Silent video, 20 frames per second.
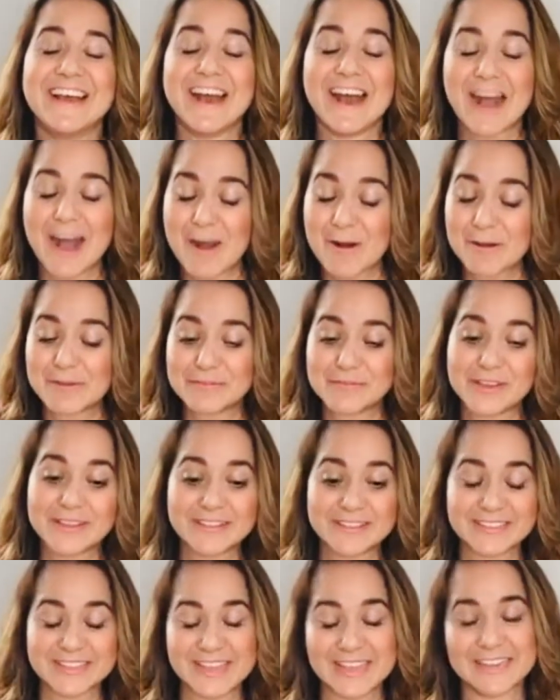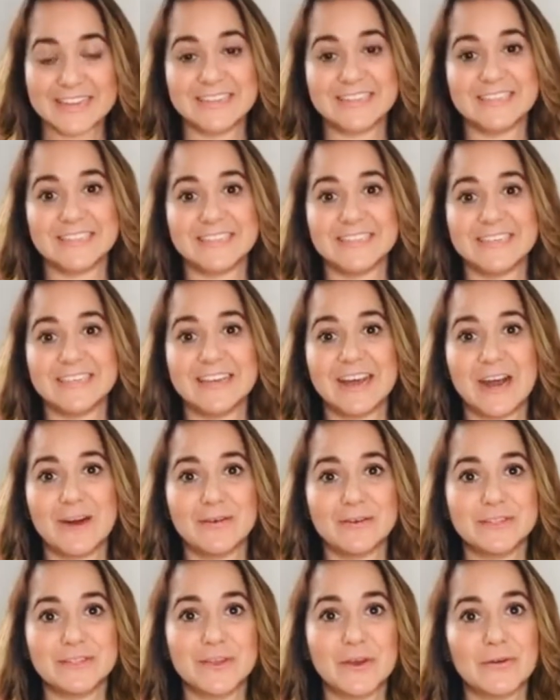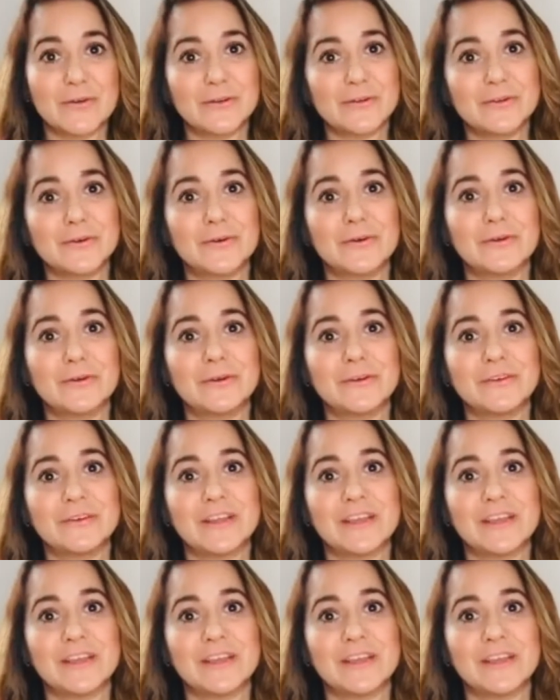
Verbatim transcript: how I'm feeling the energy, how it's going on,